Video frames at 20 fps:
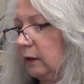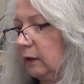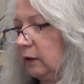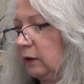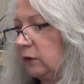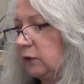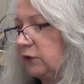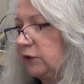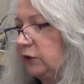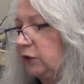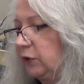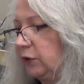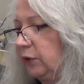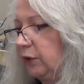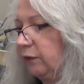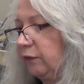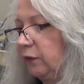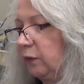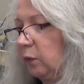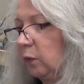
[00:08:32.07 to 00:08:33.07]
there's two
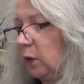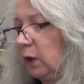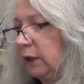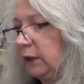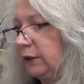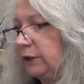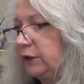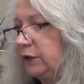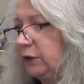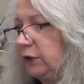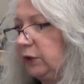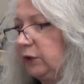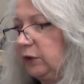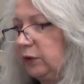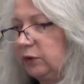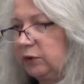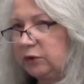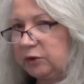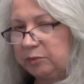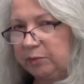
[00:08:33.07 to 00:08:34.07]
different ones you
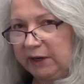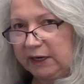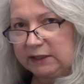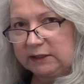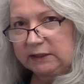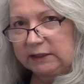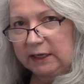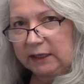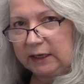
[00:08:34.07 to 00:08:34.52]
use based